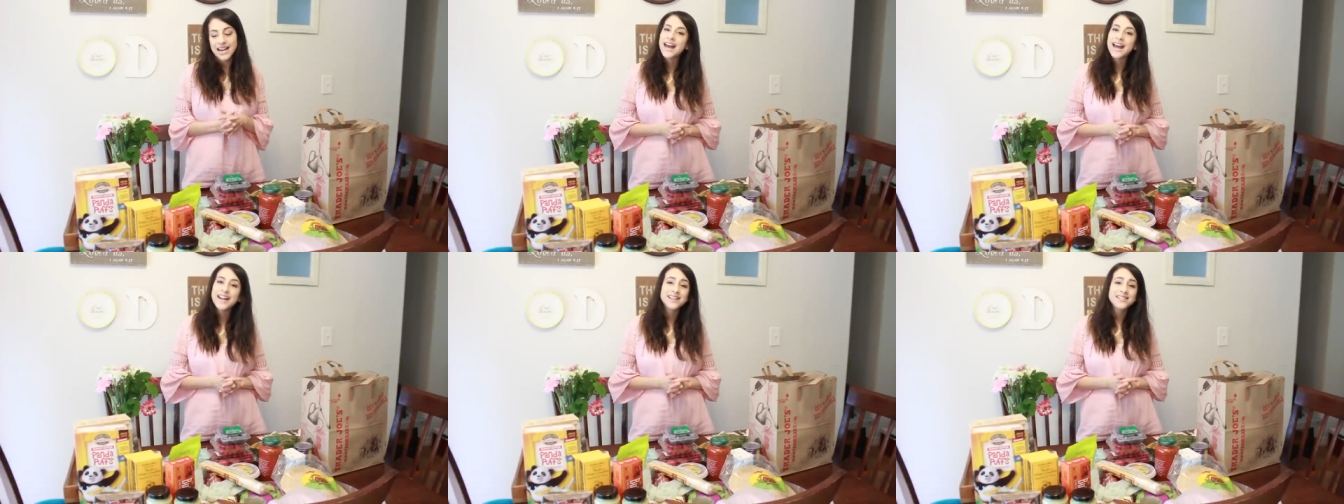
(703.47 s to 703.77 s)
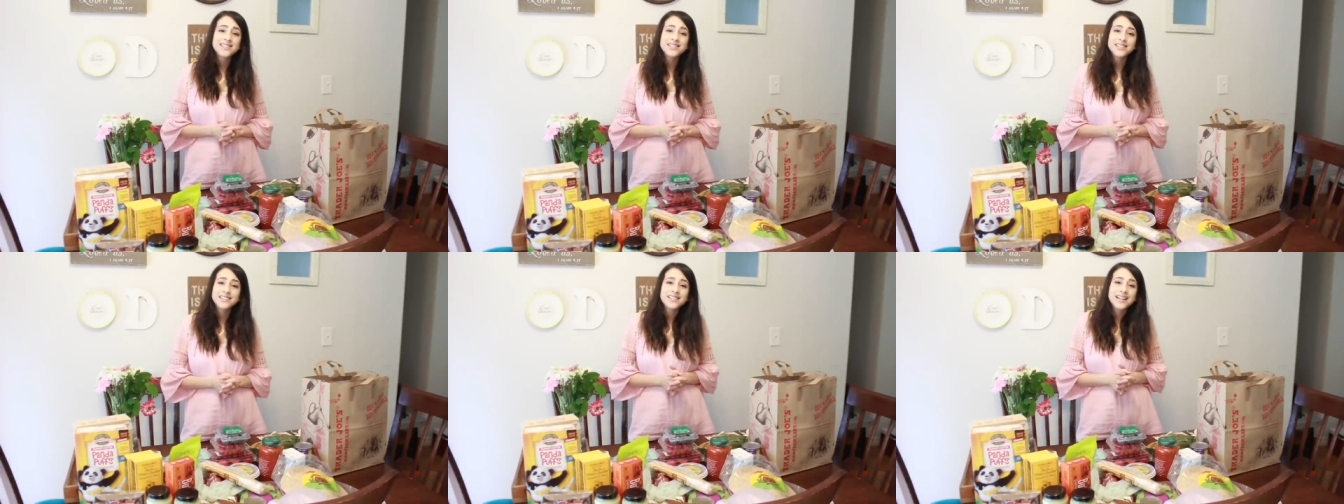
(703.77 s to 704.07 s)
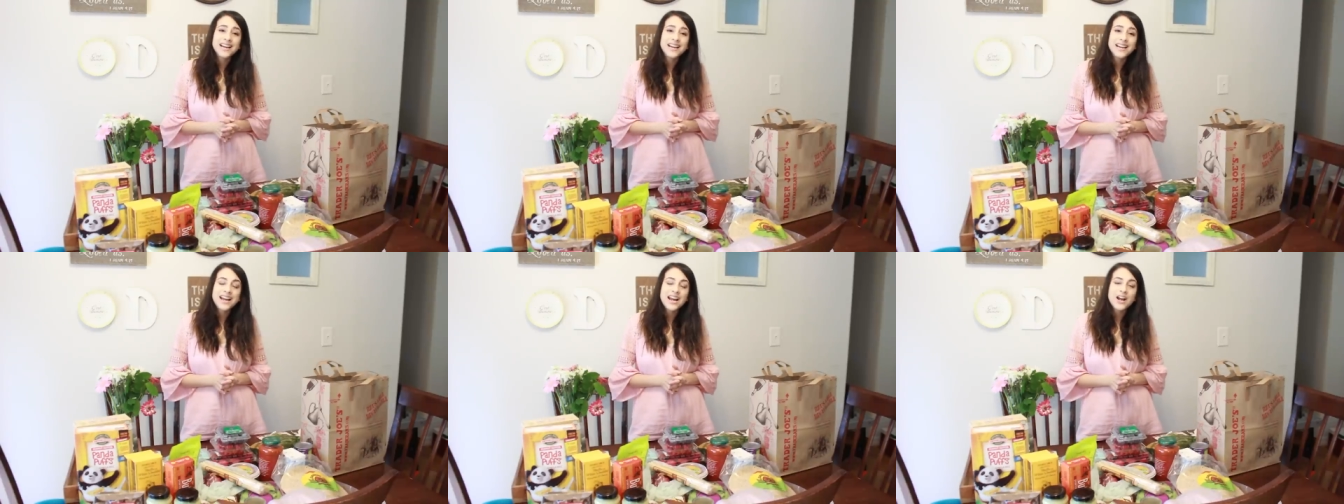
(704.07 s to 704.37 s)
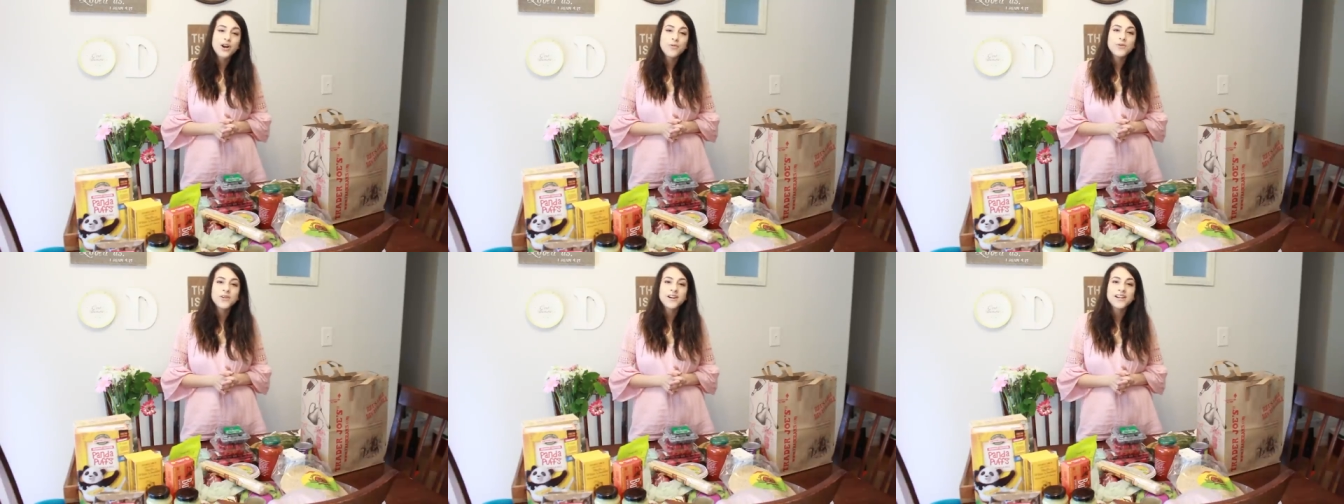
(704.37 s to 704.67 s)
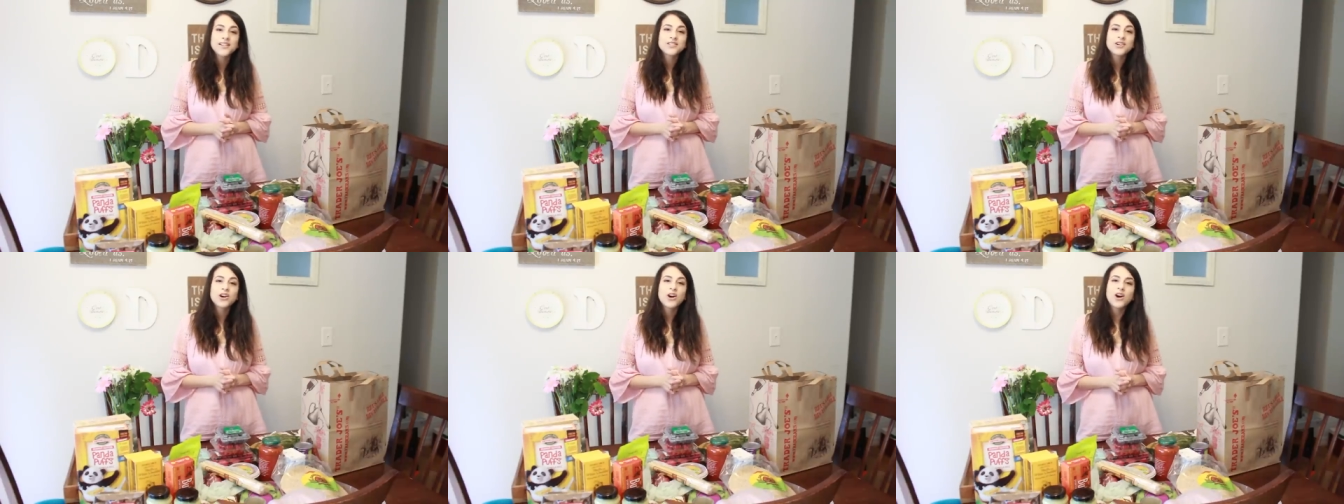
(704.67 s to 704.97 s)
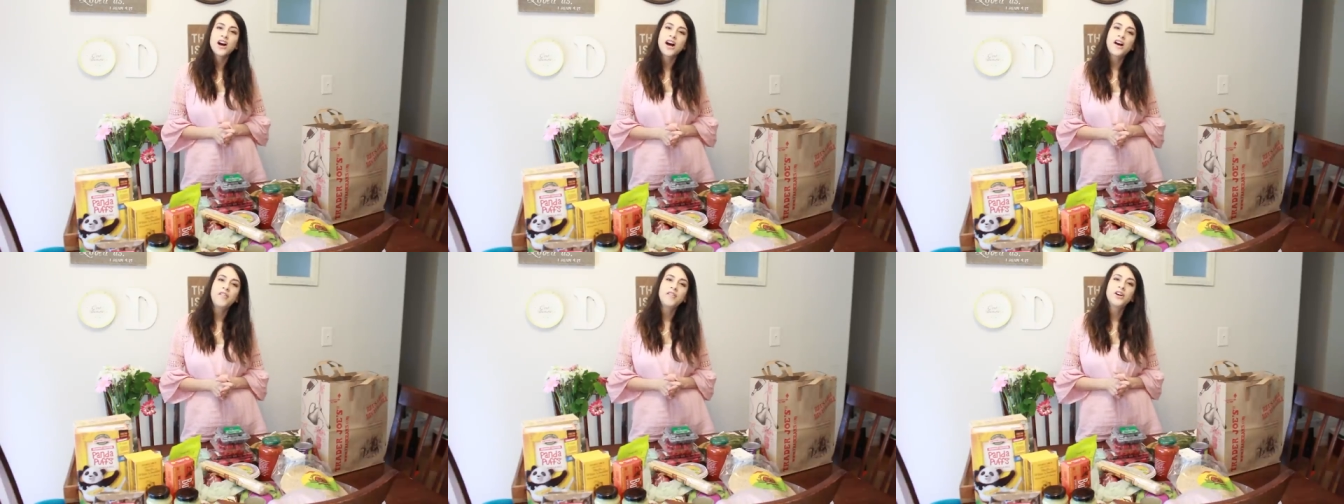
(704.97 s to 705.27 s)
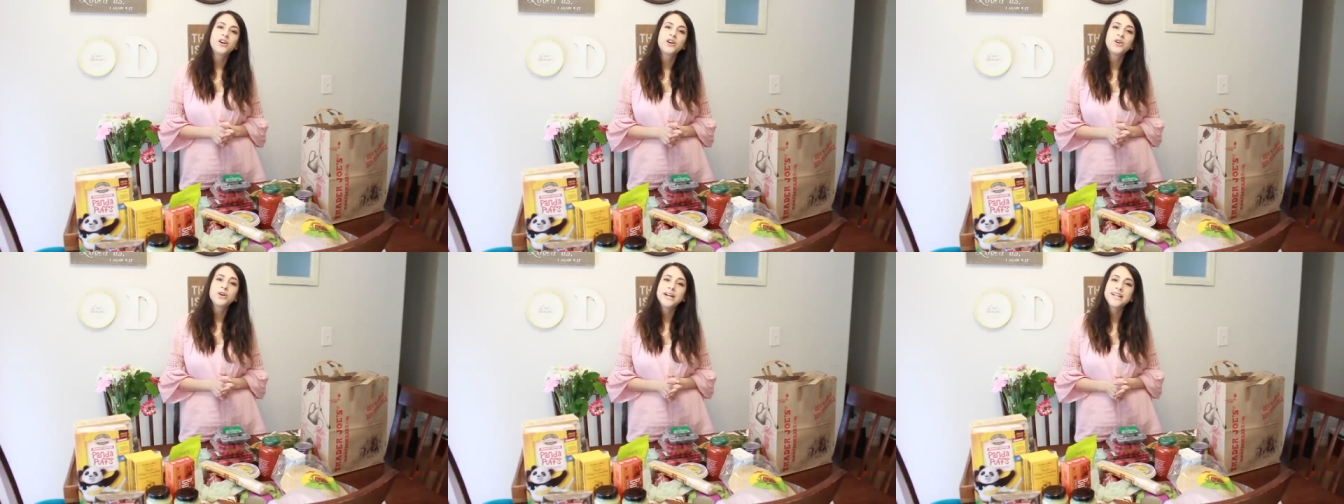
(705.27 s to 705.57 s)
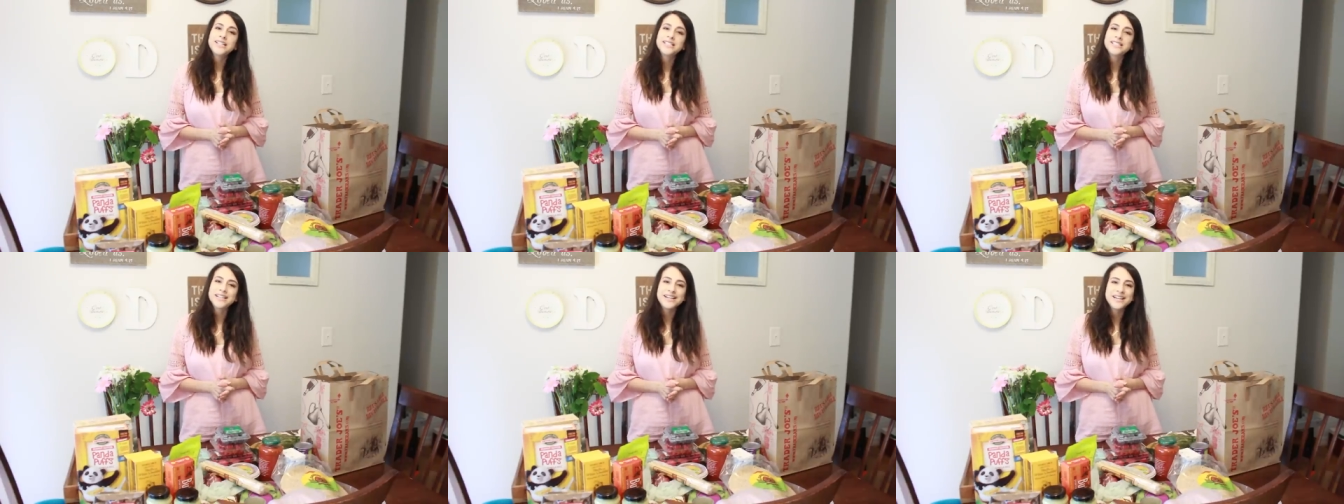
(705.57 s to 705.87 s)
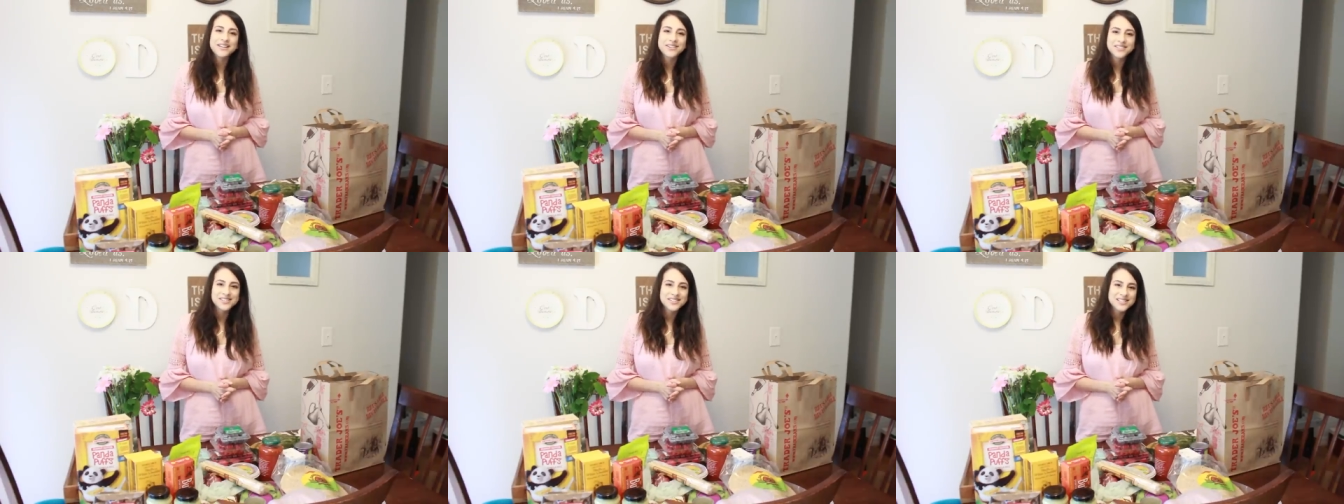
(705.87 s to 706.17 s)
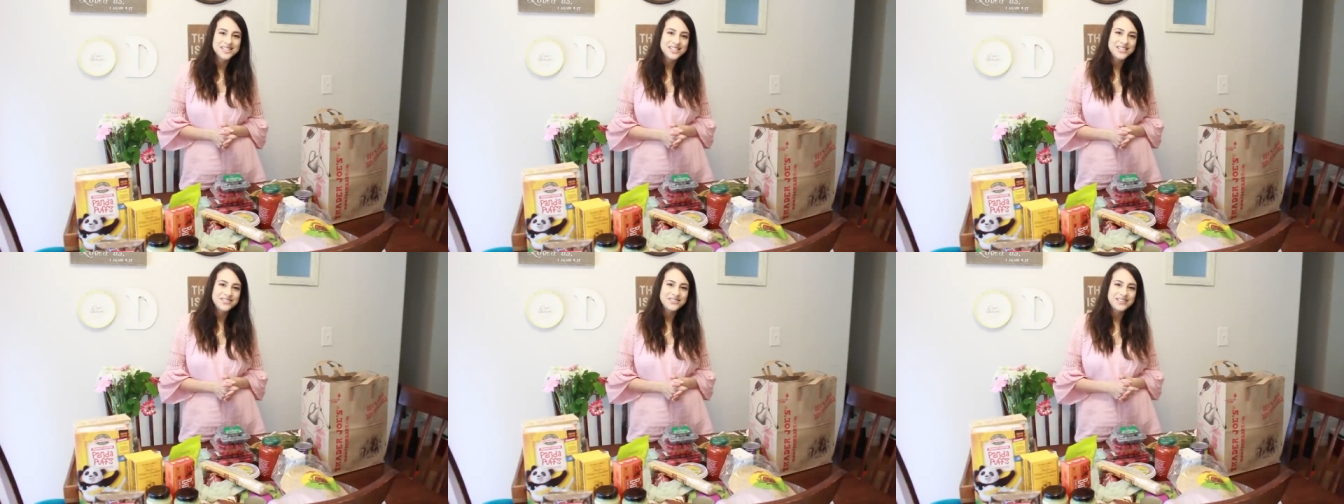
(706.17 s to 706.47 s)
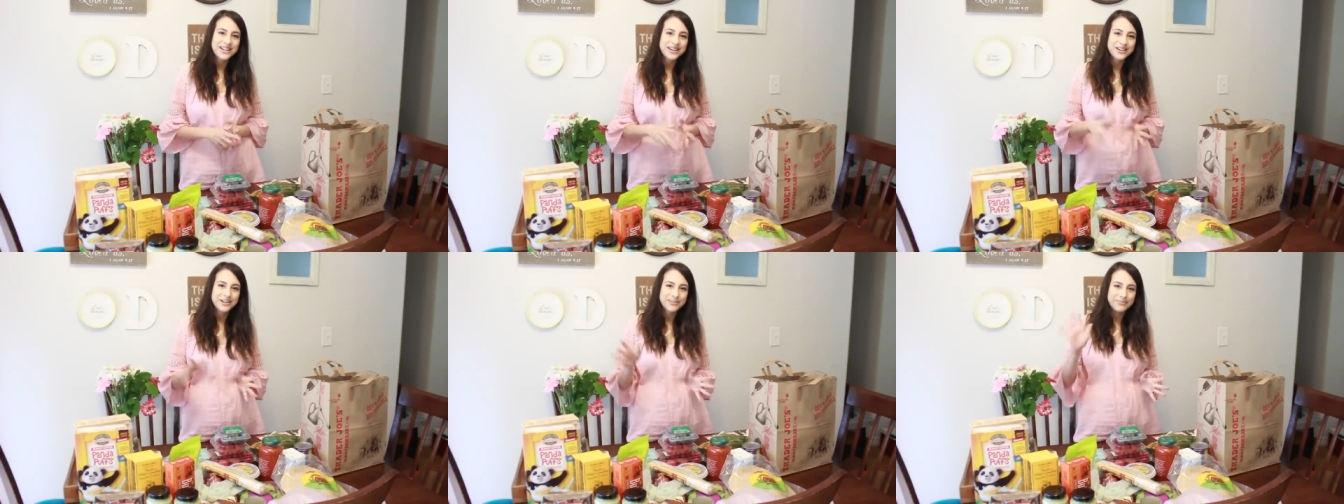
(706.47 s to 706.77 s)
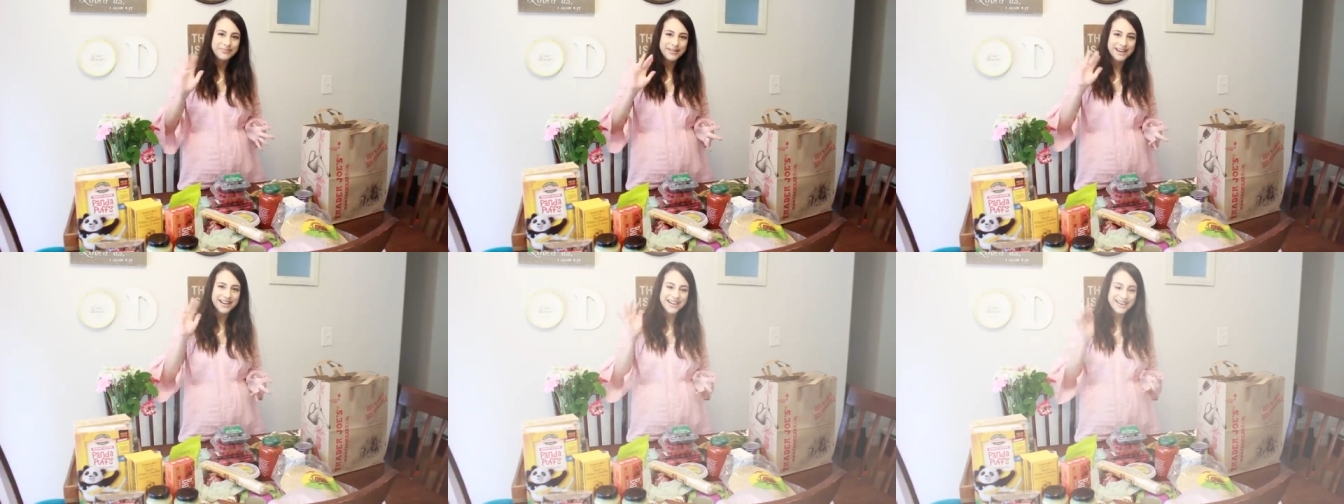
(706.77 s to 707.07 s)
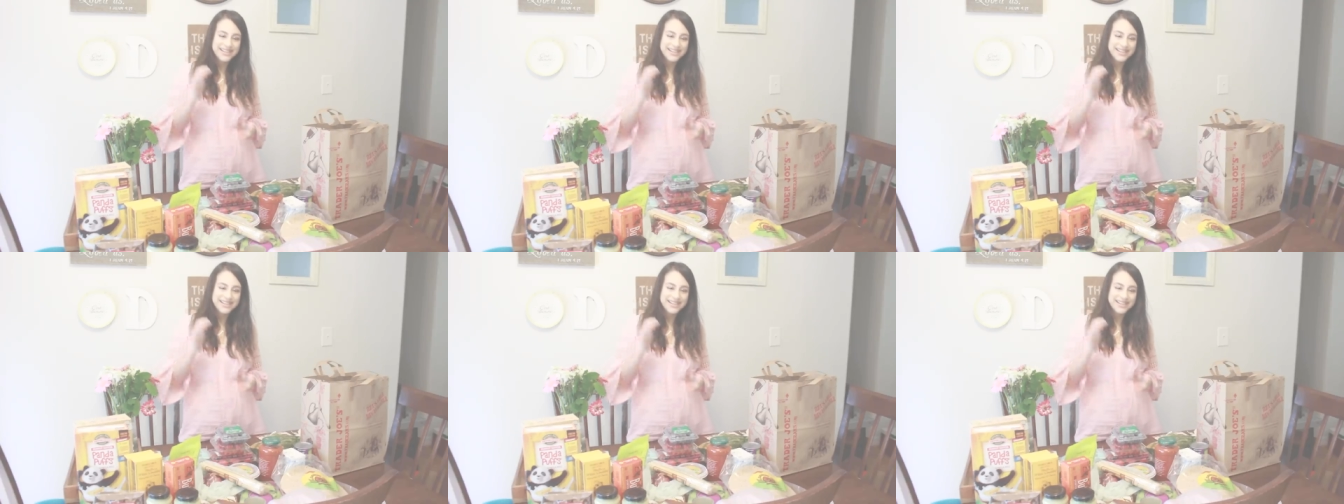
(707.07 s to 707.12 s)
And until then, I hope you guys are all having a great day and I'll see you later. Bye